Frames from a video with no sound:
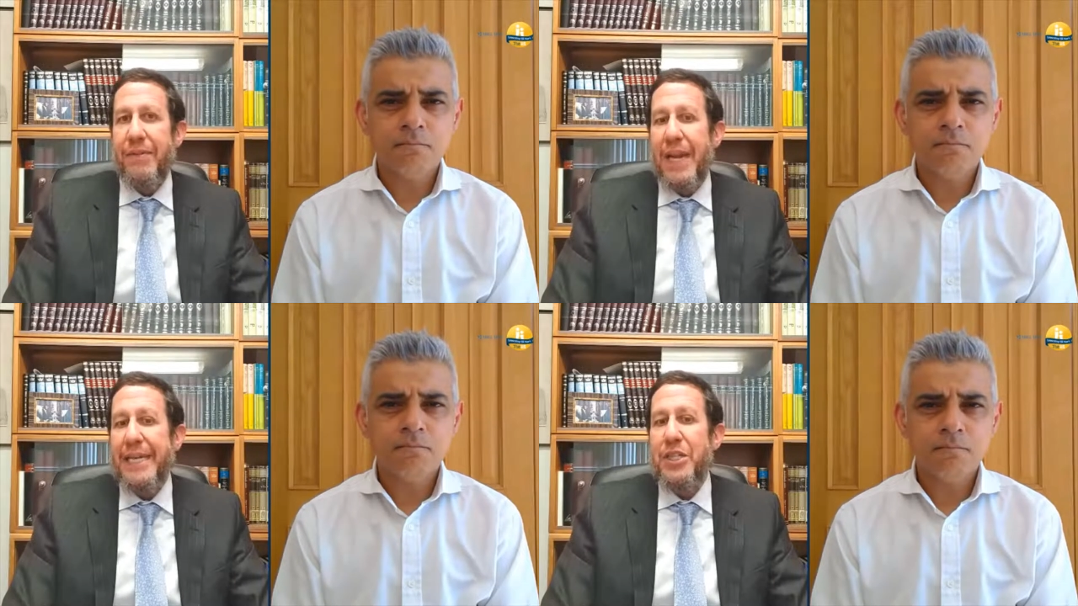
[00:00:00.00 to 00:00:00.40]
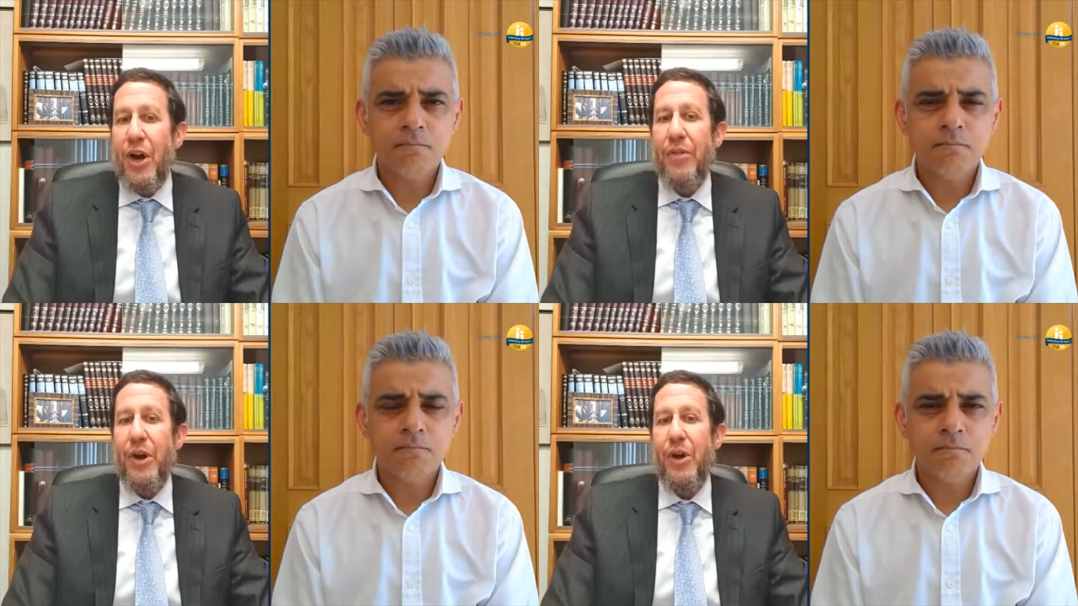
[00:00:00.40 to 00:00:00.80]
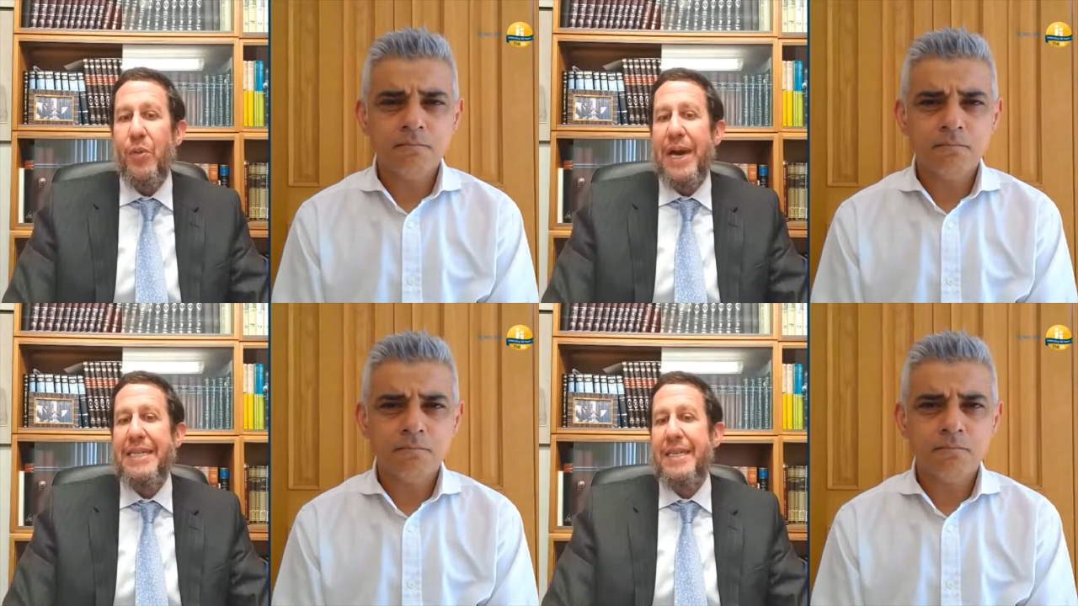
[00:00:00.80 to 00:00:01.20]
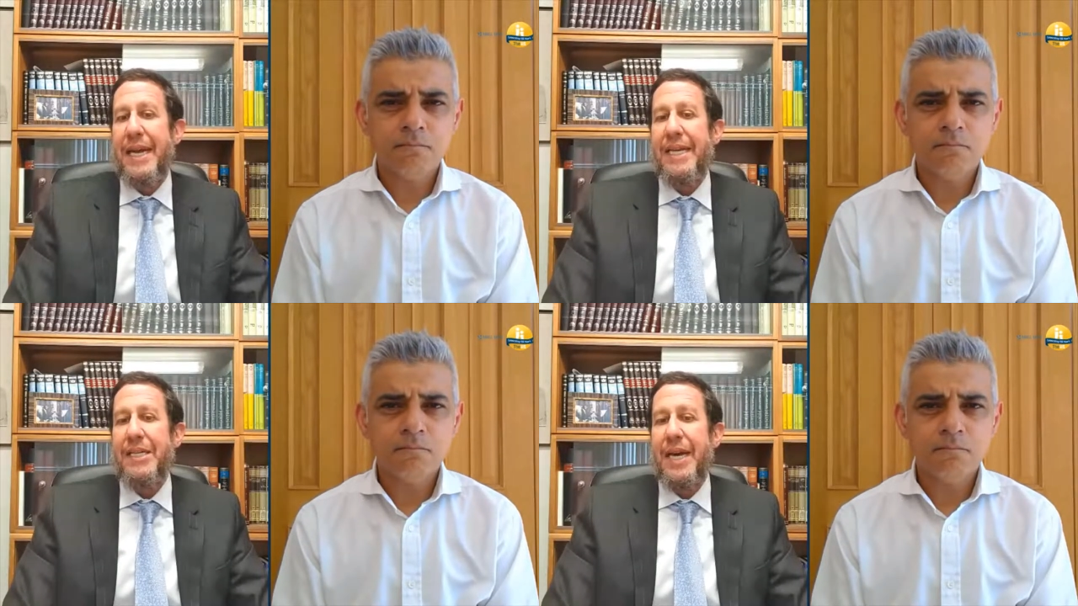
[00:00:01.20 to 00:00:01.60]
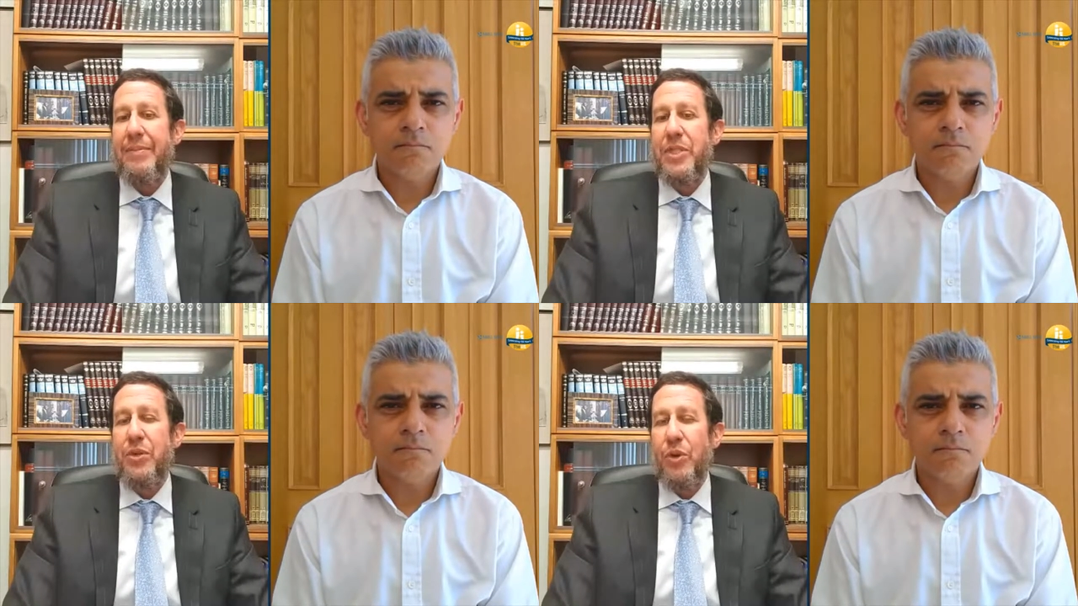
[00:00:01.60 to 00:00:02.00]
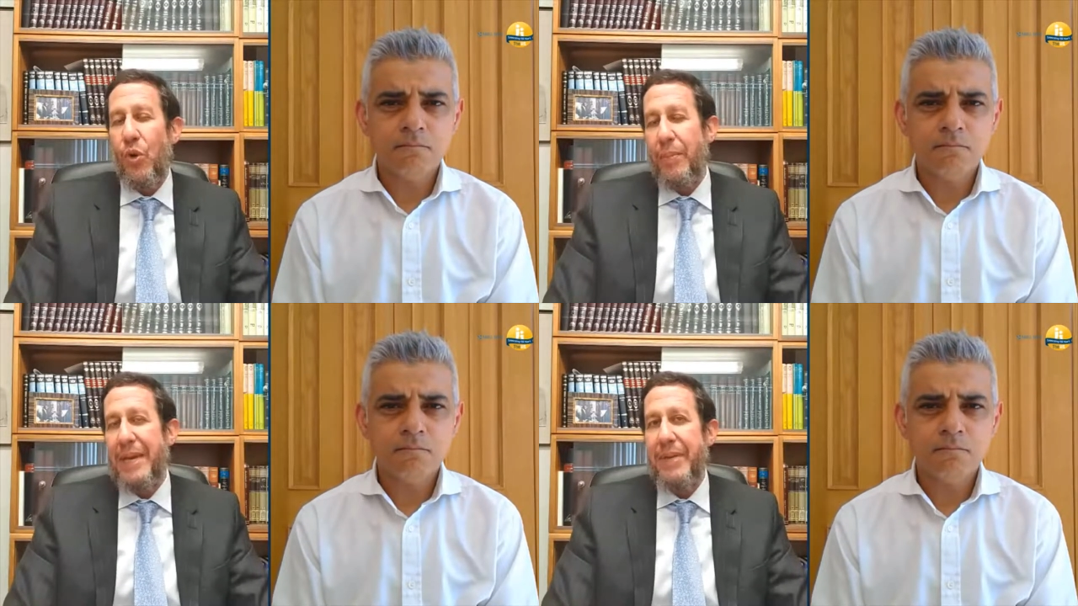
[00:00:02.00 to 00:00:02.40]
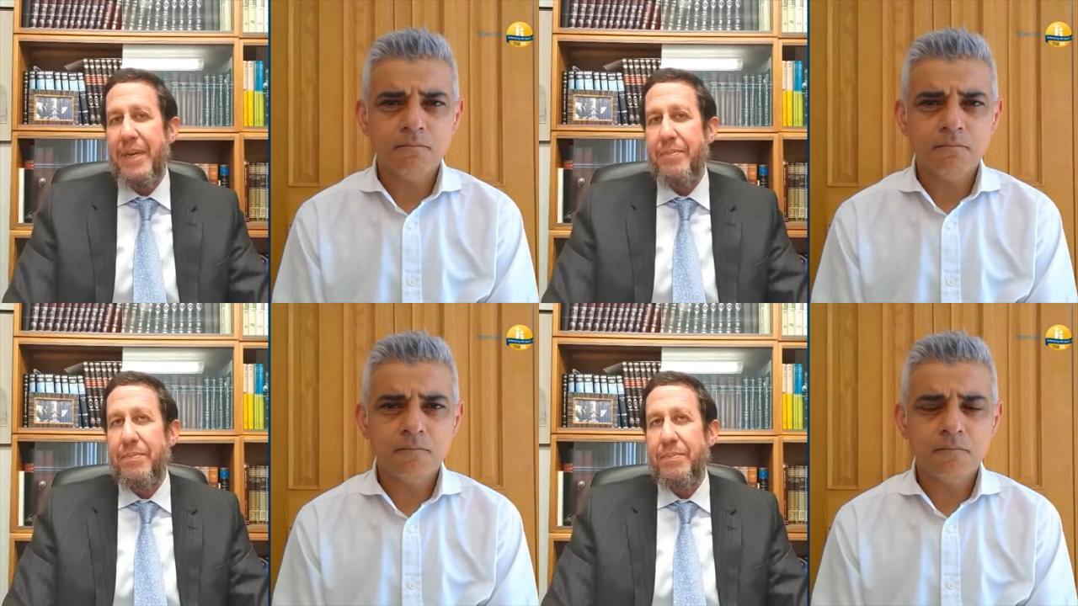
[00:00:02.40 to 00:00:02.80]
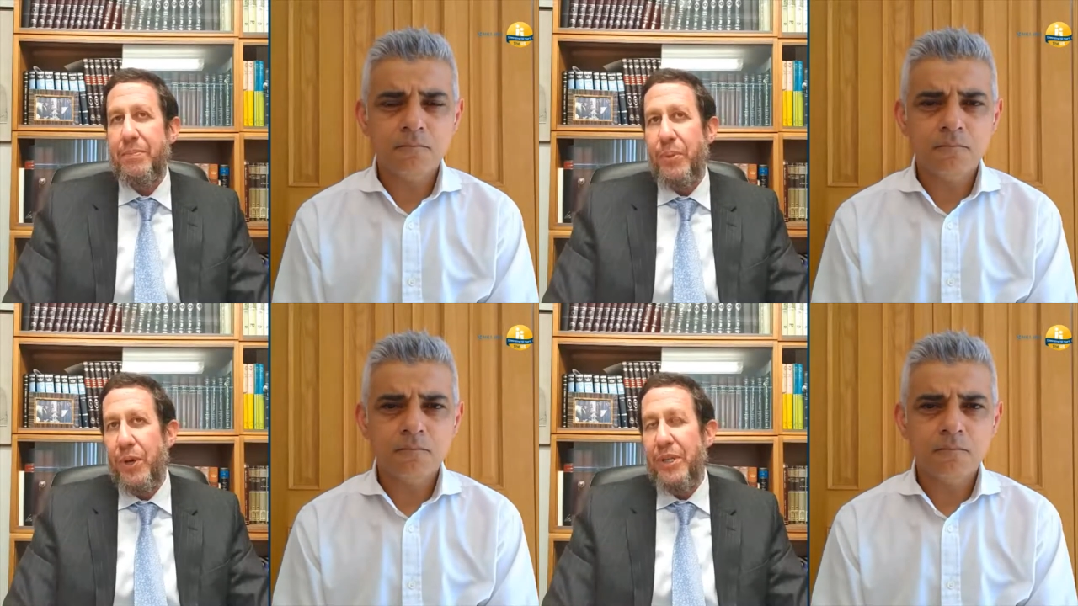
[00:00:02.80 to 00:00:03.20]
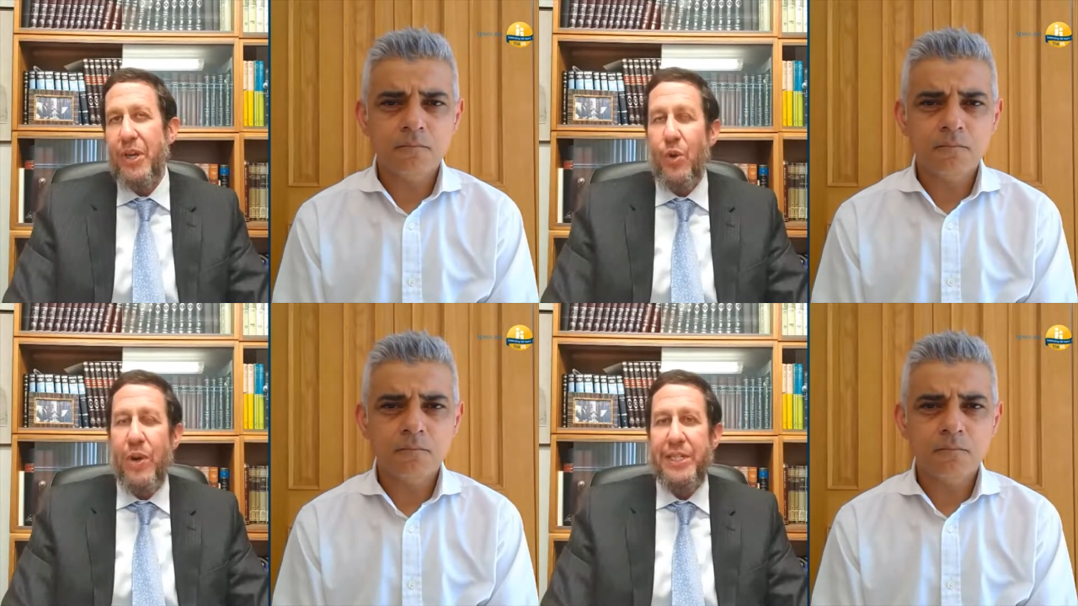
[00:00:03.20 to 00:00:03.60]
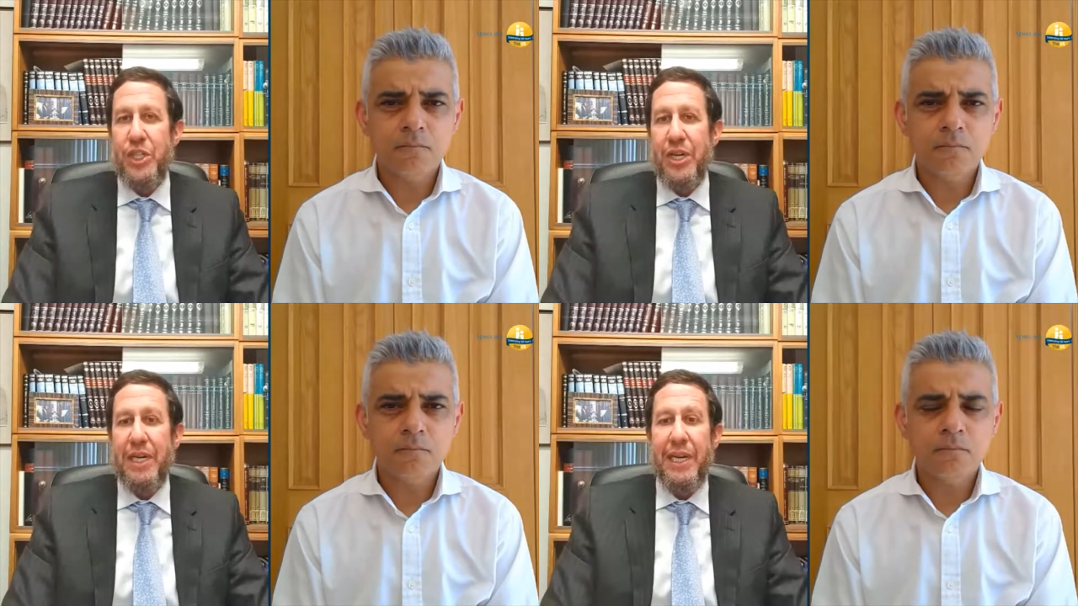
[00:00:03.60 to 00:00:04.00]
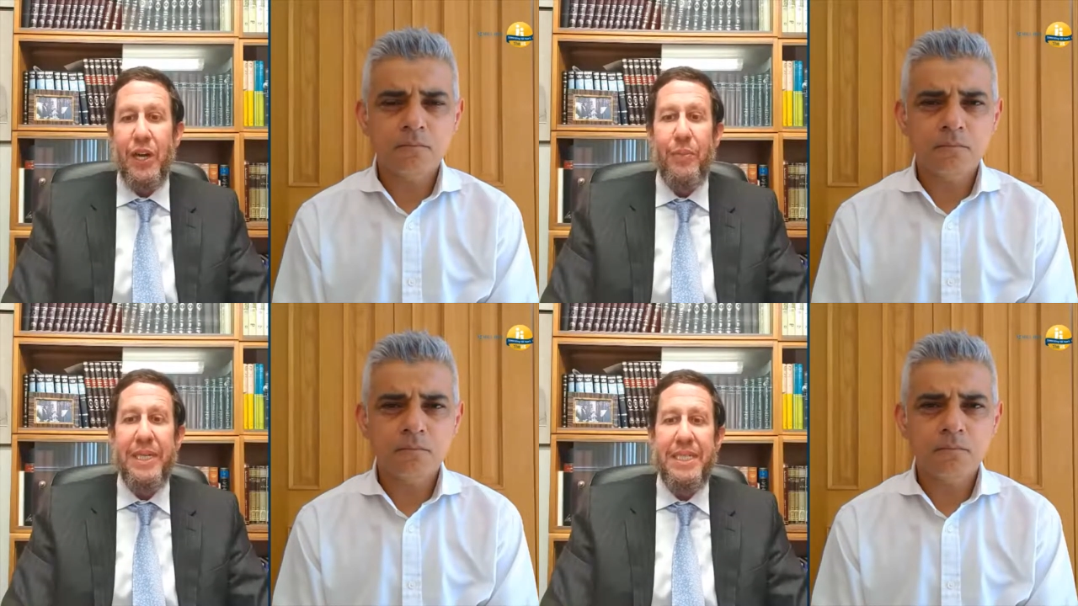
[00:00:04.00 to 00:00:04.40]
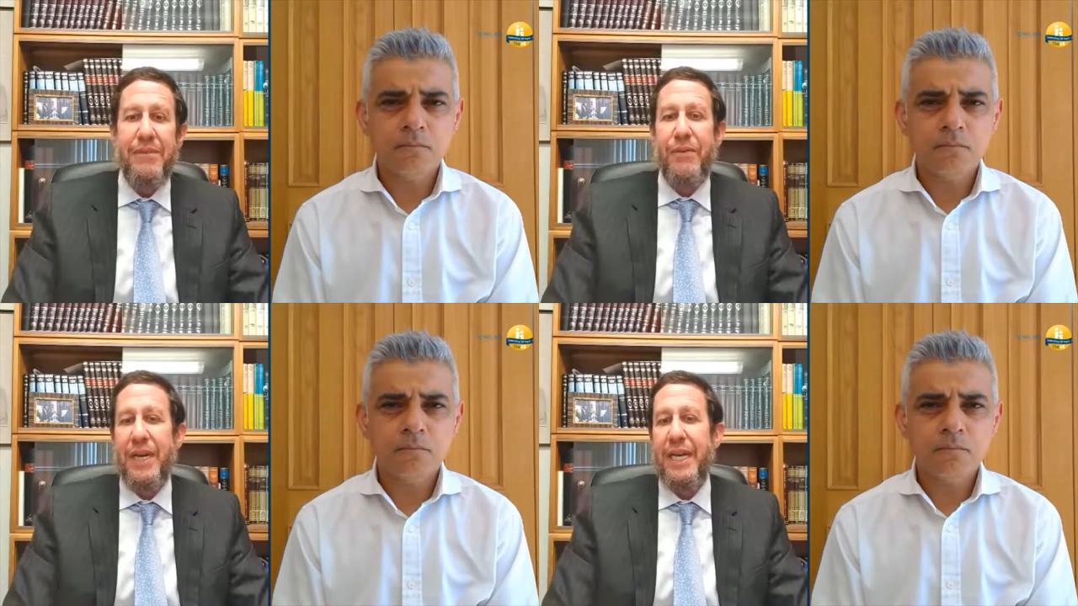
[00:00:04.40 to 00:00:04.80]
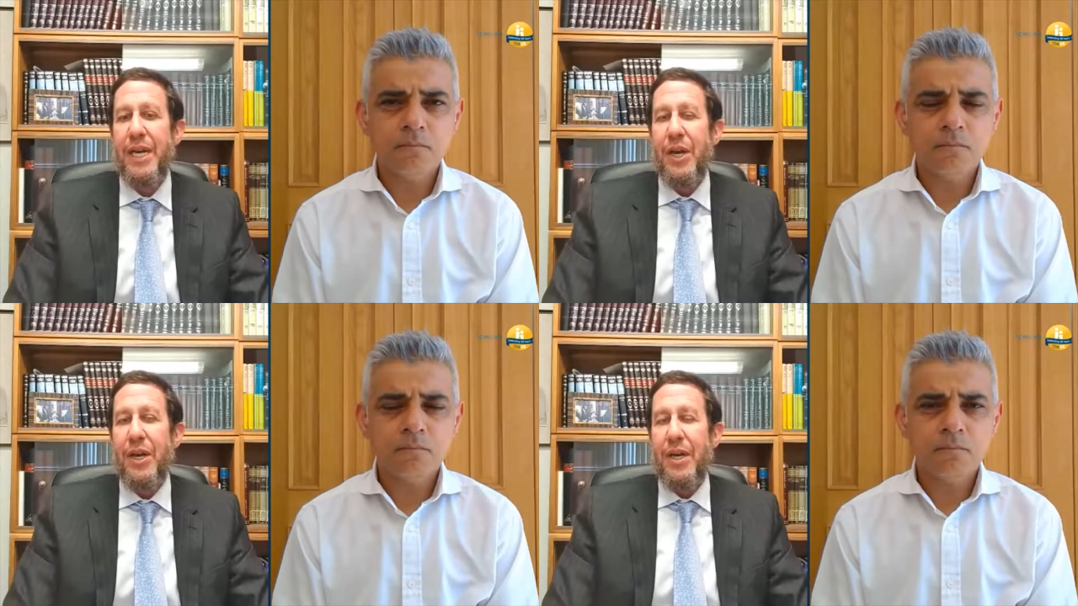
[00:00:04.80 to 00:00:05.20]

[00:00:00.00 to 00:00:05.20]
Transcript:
Speaker 1: of light on the horizon anytime soon? Or maybe putting the question a little bit differently,